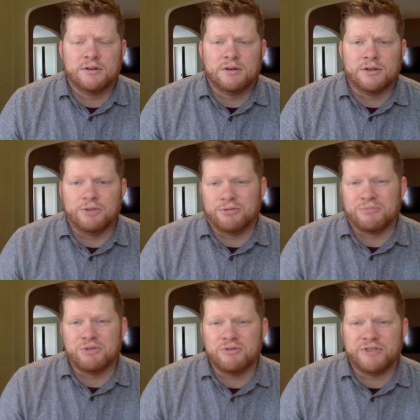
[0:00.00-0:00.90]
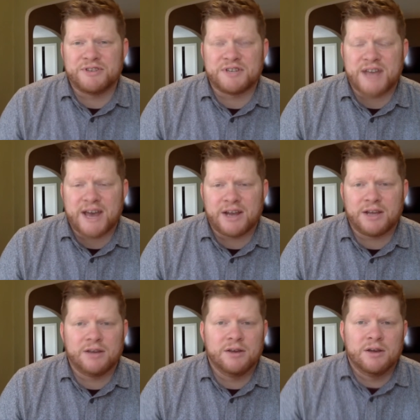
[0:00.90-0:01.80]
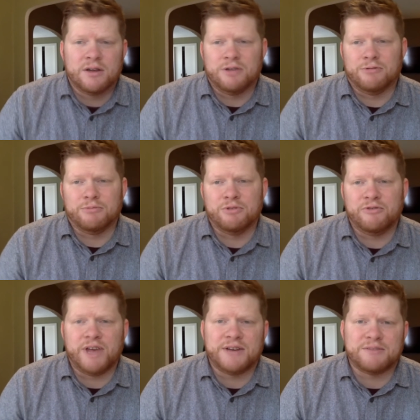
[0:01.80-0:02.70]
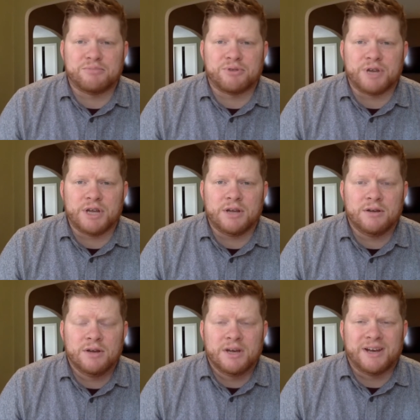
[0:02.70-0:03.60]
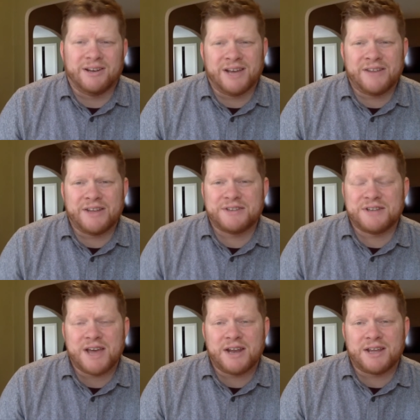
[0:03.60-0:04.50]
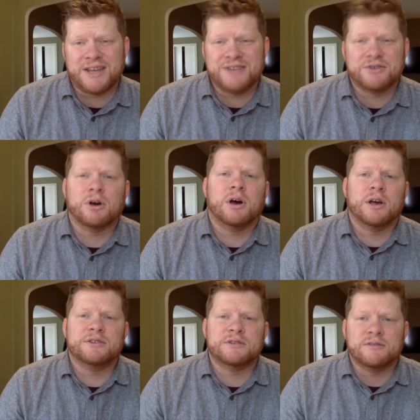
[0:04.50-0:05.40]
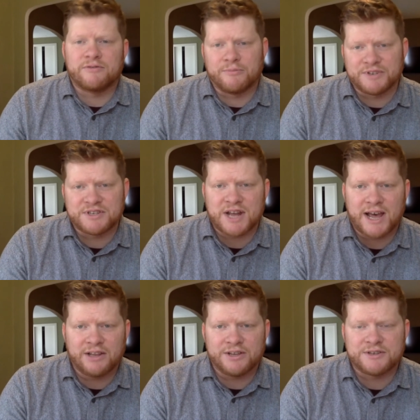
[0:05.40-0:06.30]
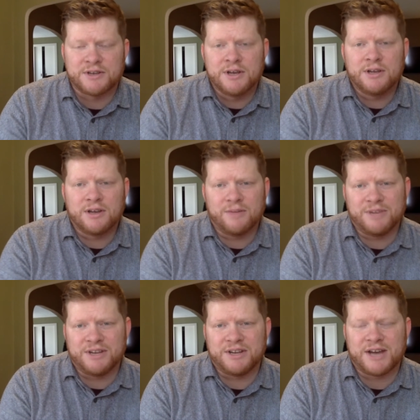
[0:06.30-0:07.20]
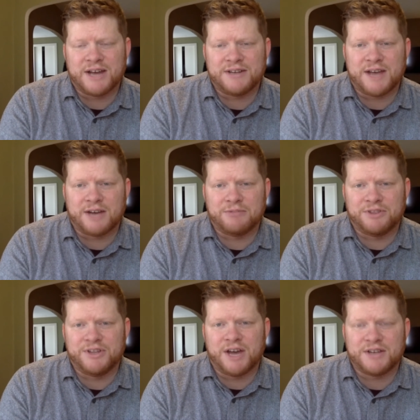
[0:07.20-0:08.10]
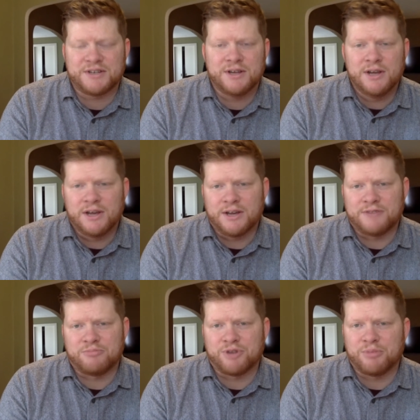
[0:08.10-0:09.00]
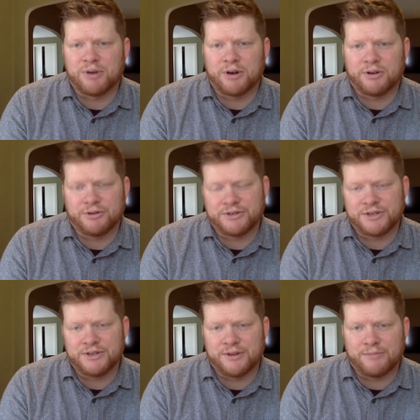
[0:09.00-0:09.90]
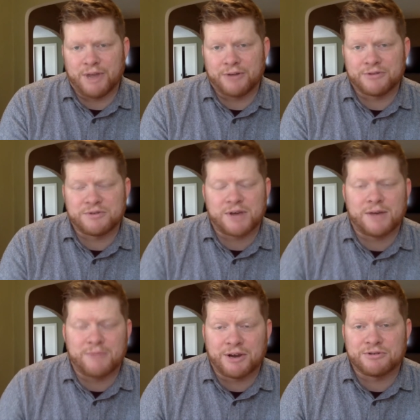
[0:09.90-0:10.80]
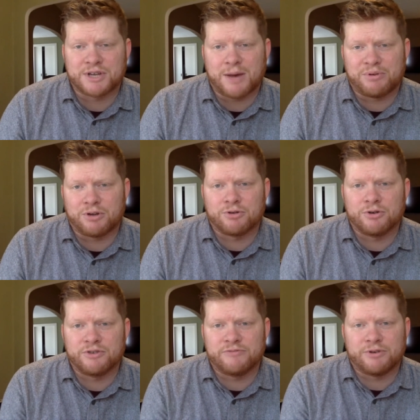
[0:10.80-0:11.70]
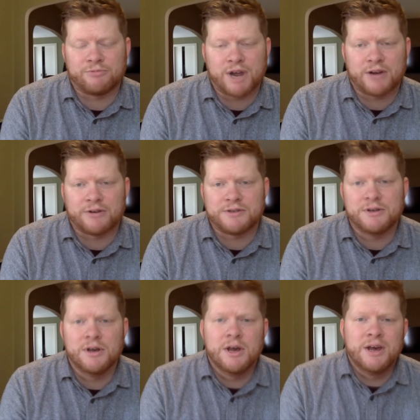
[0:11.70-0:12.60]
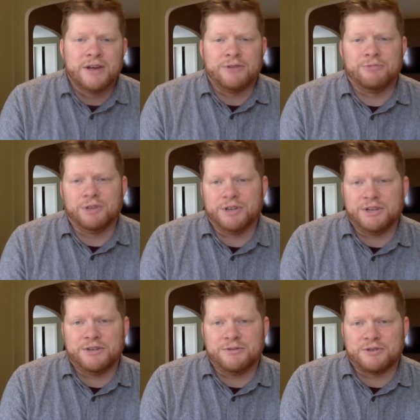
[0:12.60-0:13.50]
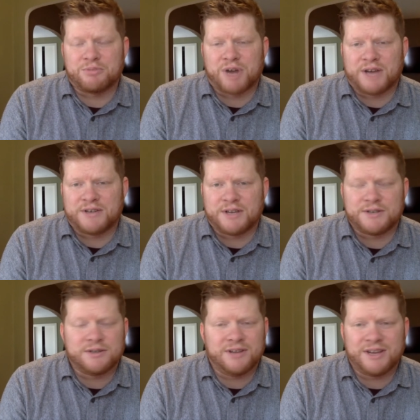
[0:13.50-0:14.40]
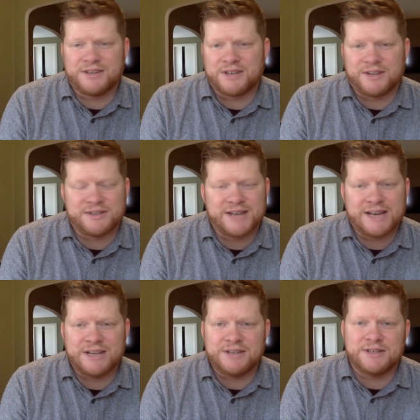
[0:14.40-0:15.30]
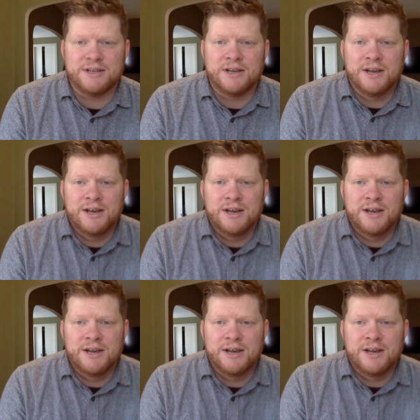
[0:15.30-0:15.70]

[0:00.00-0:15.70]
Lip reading: you remove the static, you remove that debris, and a lot of that static is caused from the stylus coming in contact with dust and debris particles in the microscopic grooves of your records. You really need to do this process. Like I said, it's not easy.